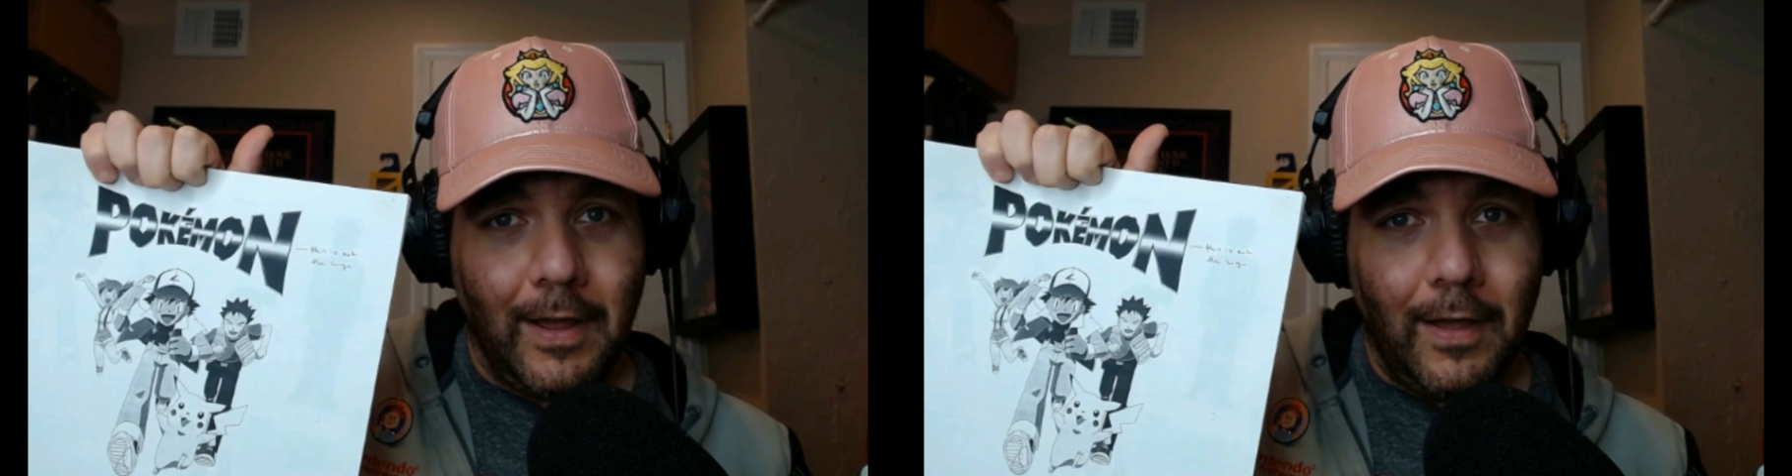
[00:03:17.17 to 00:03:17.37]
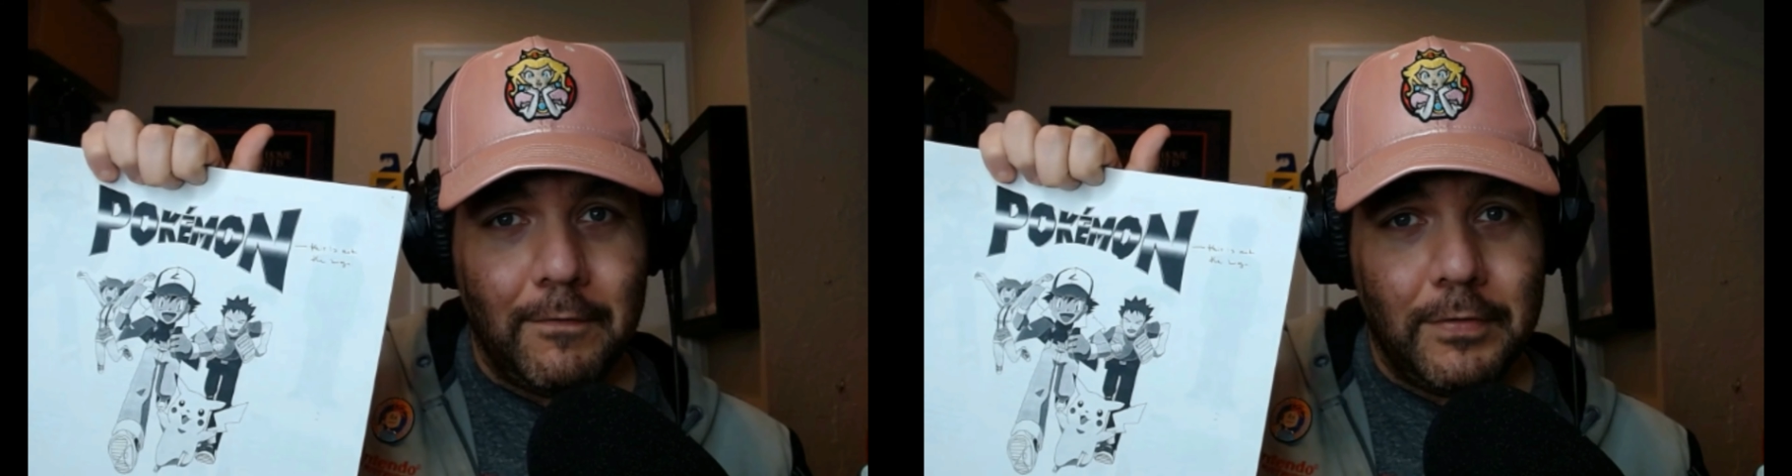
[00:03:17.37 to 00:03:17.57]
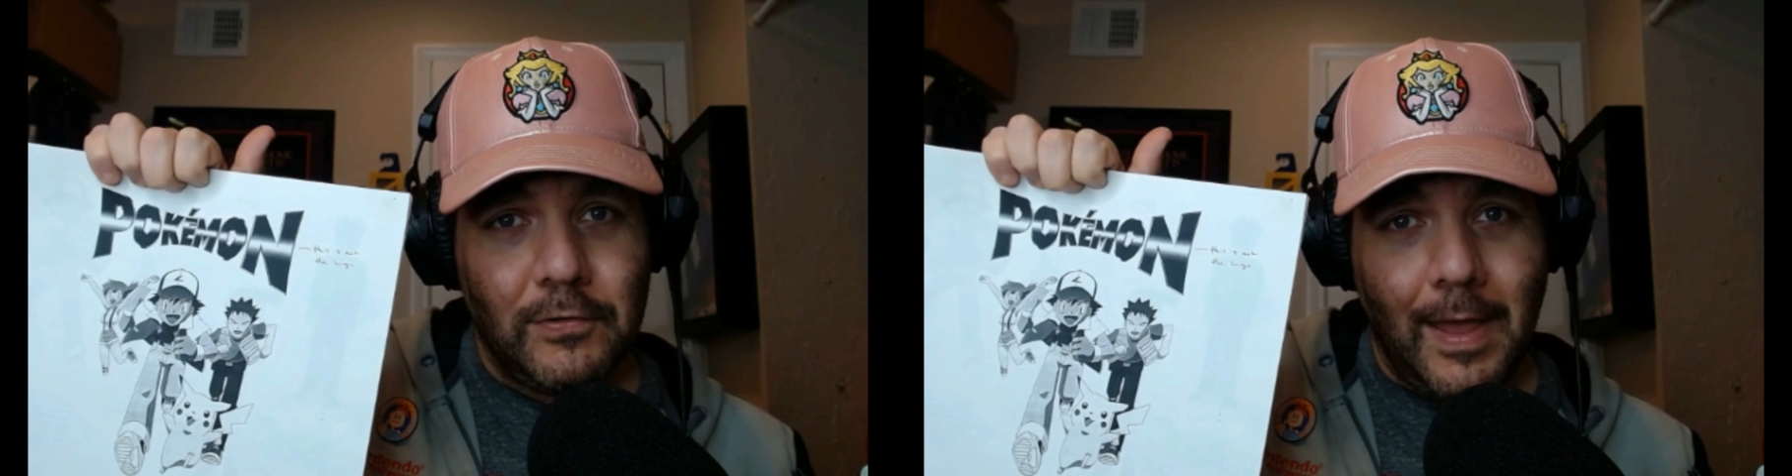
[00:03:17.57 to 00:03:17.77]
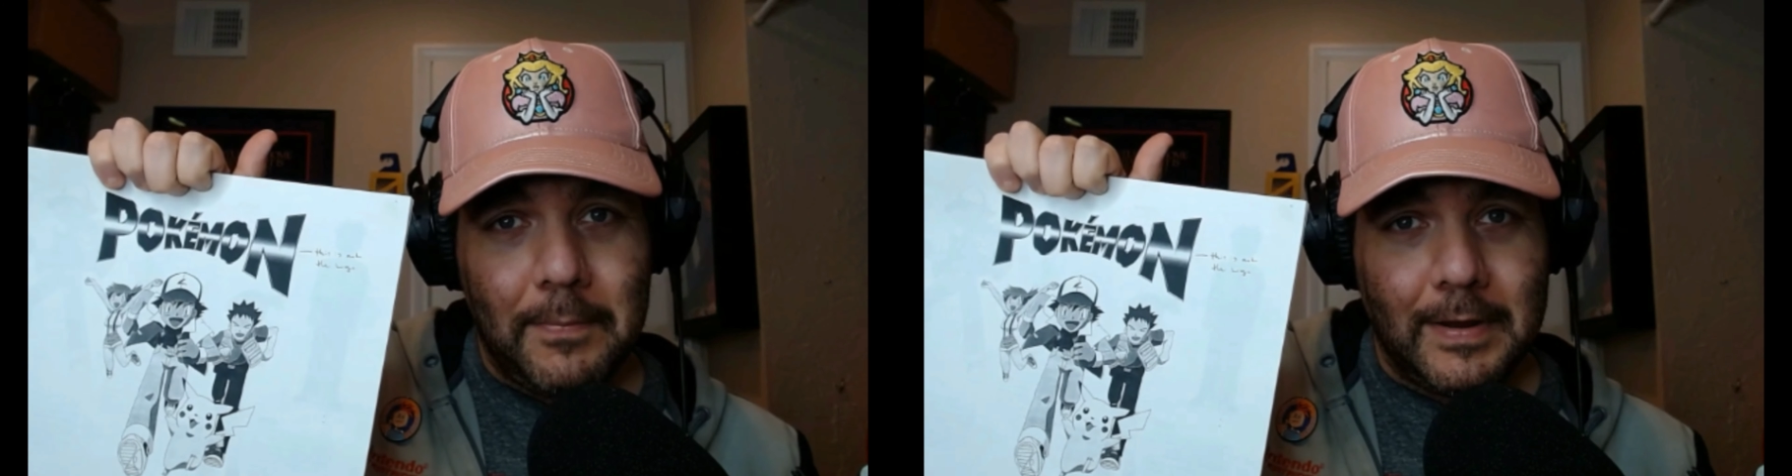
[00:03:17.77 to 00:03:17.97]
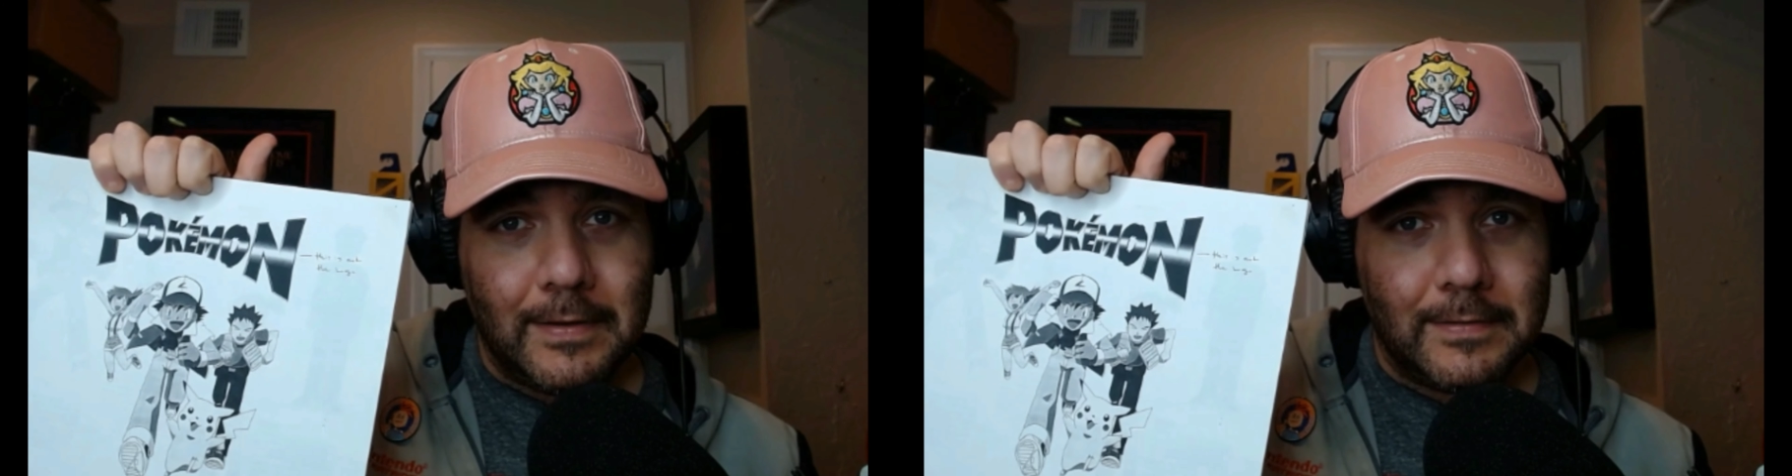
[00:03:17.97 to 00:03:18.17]
of the
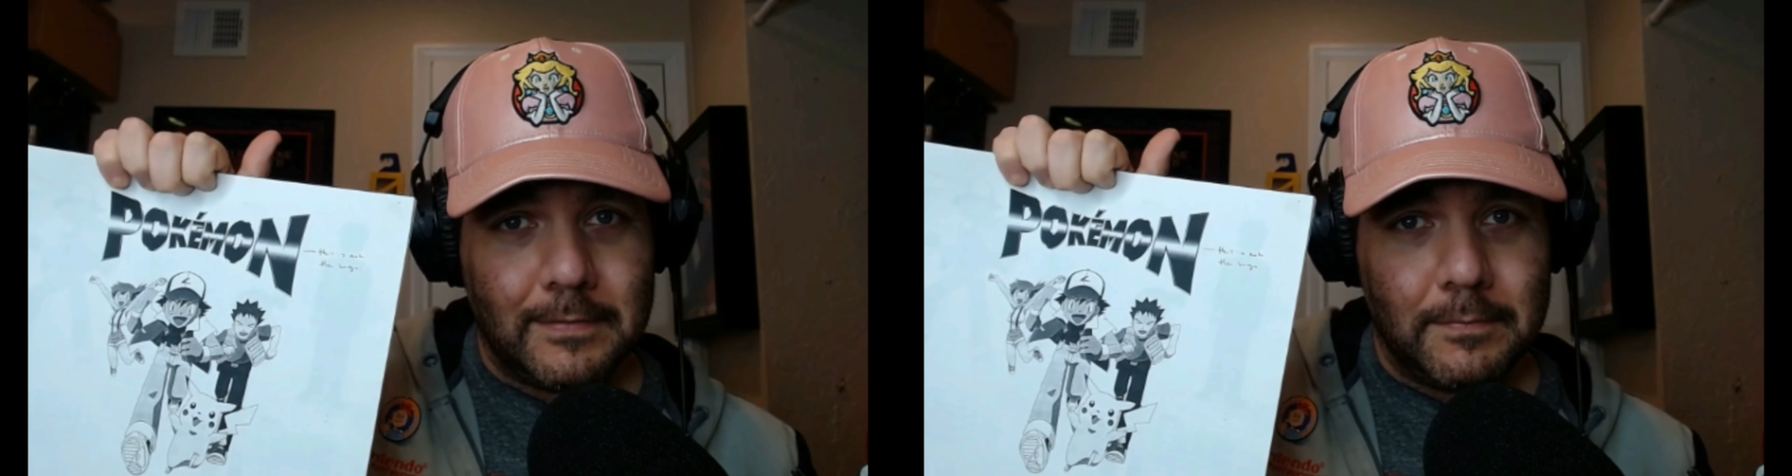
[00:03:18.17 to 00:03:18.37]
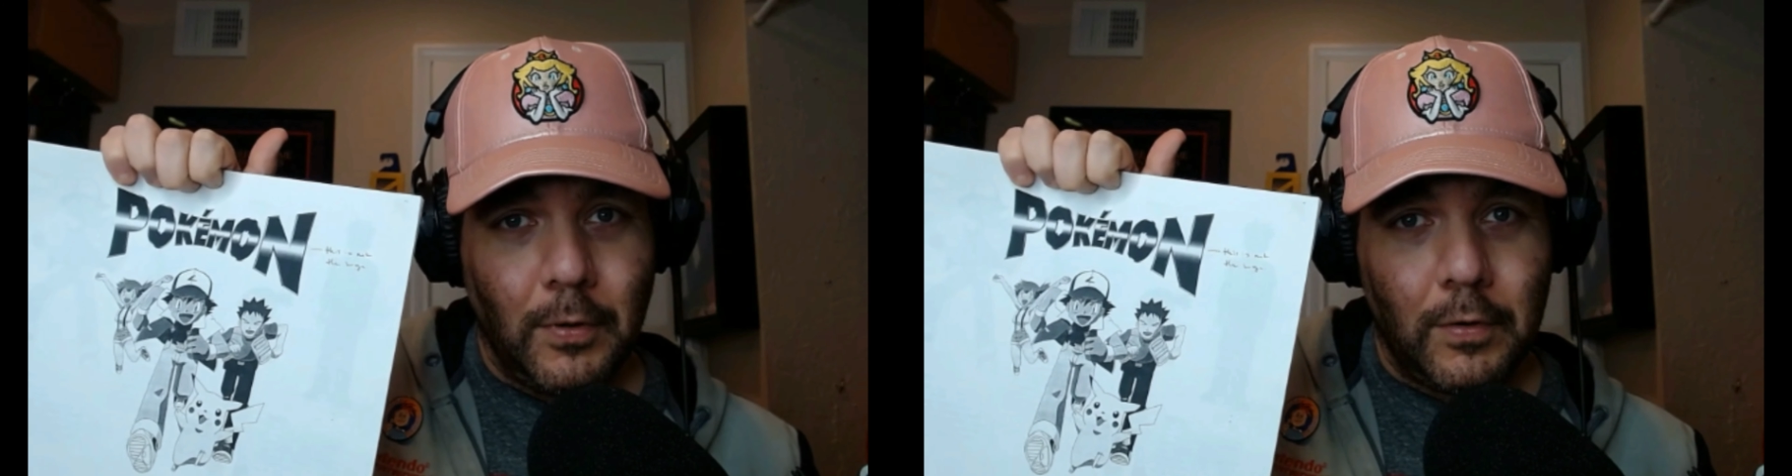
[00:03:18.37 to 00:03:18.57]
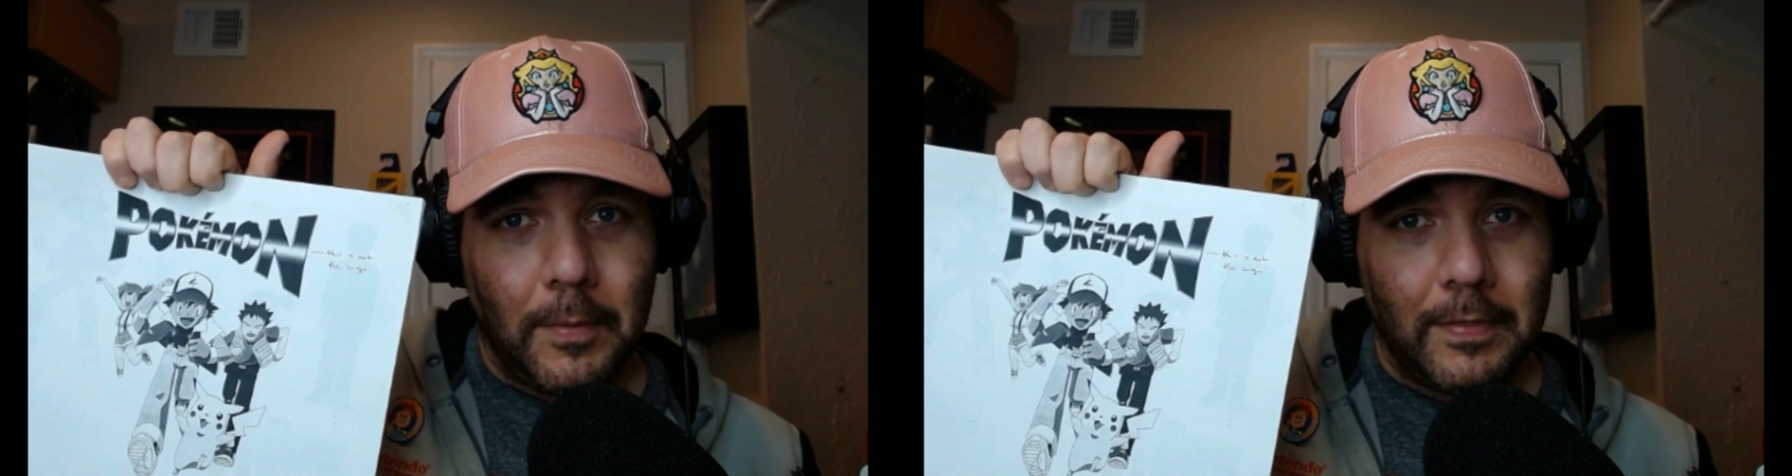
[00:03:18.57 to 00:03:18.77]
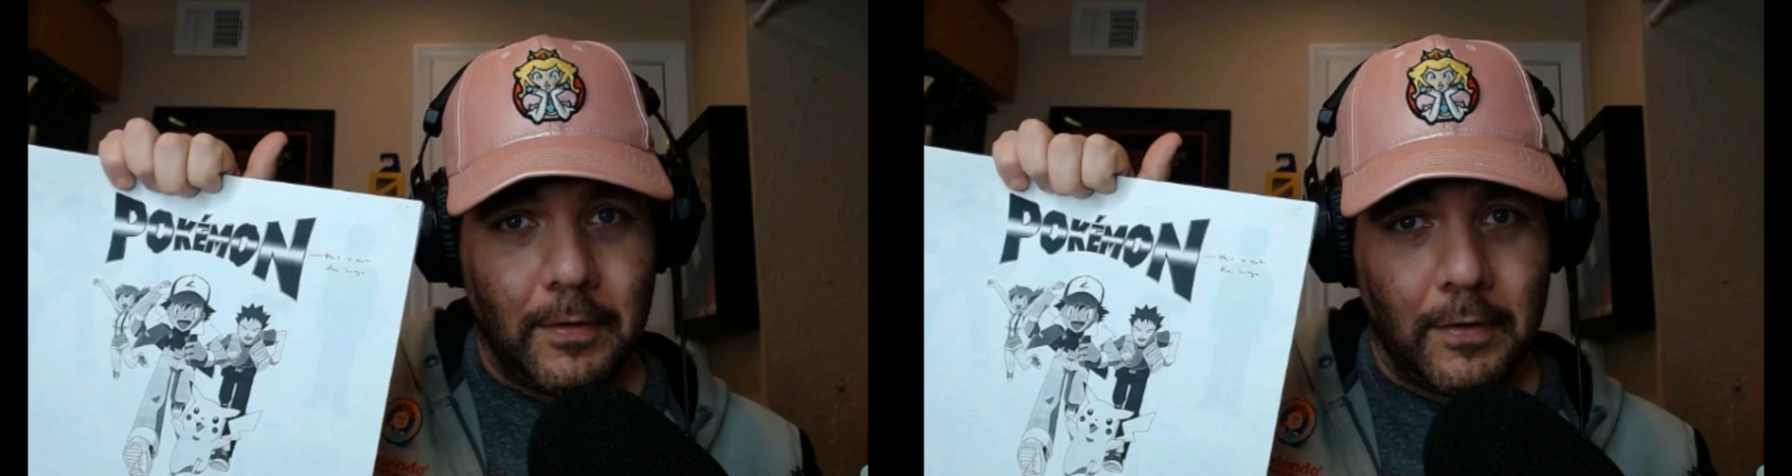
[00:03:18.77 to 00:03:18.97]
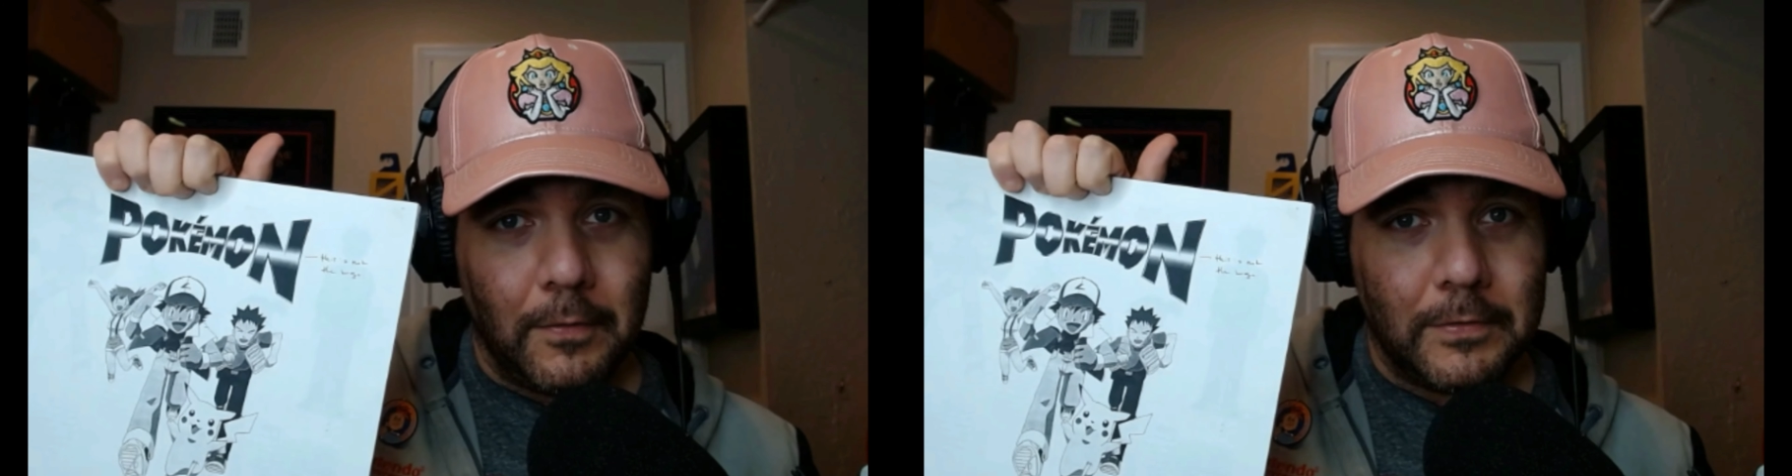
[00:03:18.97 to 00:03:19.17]
Japanese Pokemon
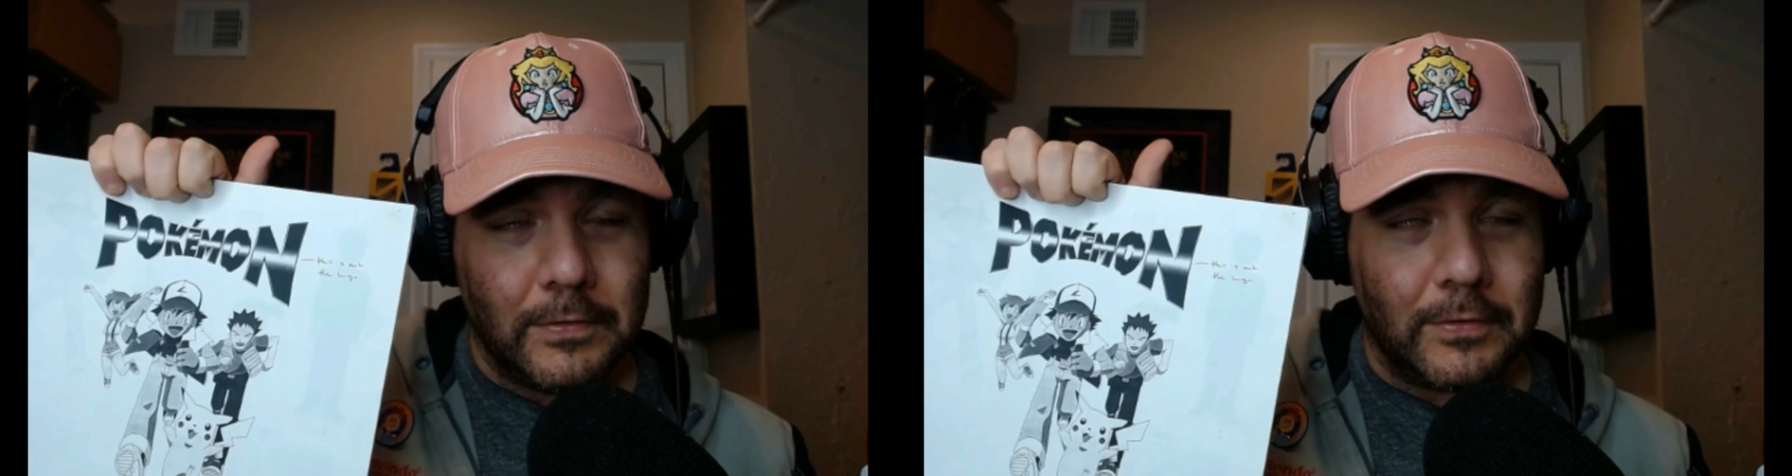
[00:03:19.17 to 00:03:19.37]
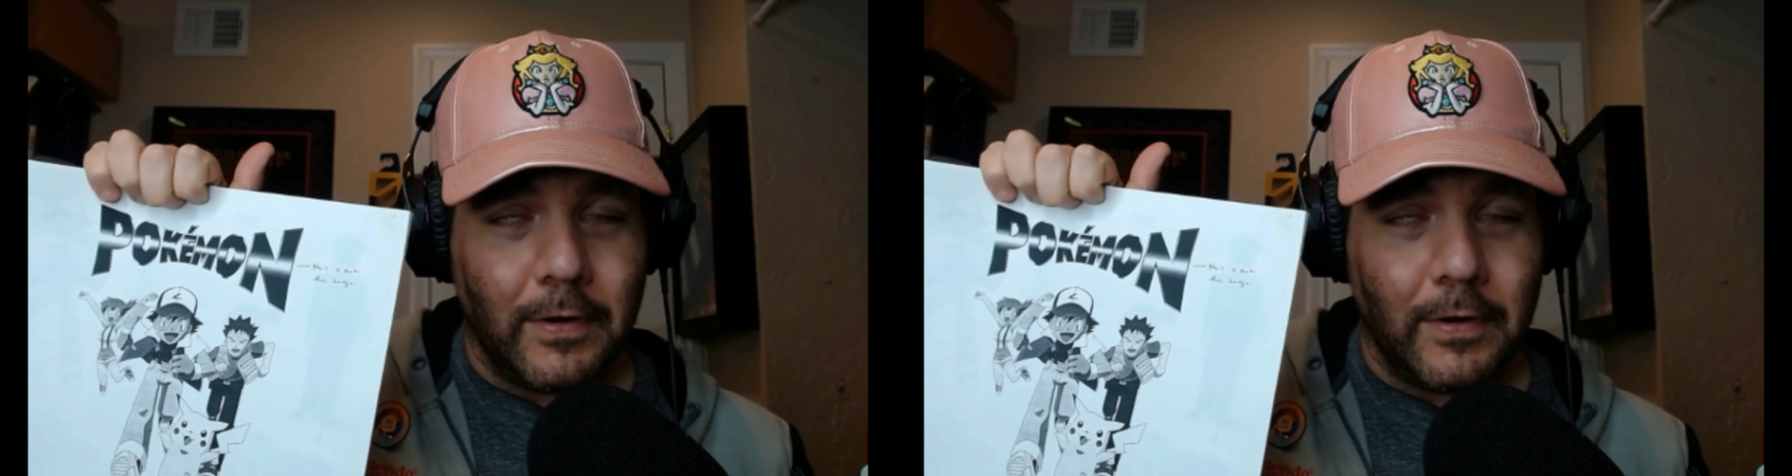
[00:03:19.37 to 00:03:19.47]
logo, which is